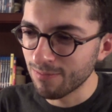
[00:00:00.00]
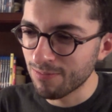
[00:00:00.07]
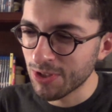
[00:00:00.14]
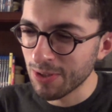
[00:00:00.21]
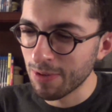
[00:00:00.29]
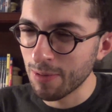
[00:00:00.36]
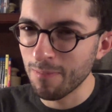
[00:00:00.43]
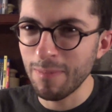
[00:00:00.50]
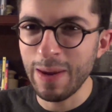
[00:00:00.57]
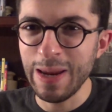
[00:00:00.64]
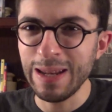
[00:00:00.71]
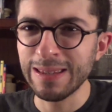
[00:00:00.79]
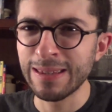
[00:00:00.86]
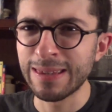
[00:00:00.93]
some of the
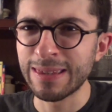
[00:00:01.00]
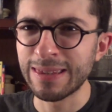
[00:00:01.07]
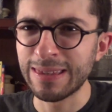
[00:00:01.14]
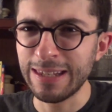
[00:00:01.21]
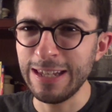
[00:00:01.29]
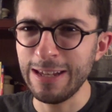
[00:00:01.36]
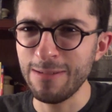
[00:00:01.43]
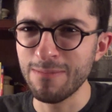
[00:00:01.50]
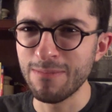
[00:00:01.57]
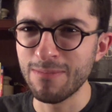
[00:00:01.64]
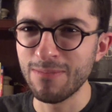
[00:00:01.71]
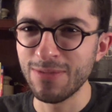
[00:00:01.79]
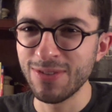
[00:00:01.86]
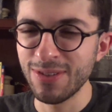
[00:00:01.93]
main
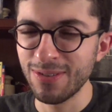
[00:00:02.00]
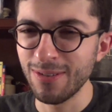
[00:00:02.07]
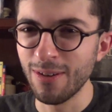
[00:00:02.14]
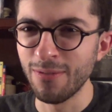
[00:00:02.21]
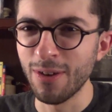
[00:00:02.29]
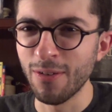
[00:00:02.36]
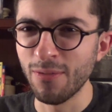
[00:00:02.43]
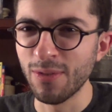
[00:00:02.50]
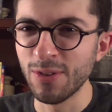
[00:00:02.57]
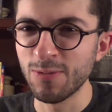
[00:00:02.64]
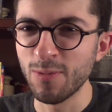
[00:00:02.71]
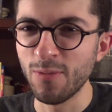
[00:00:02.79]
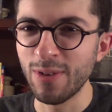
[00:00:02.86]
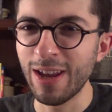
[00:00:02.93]
themes of
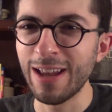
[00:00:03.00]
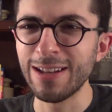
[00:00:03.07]
this movie.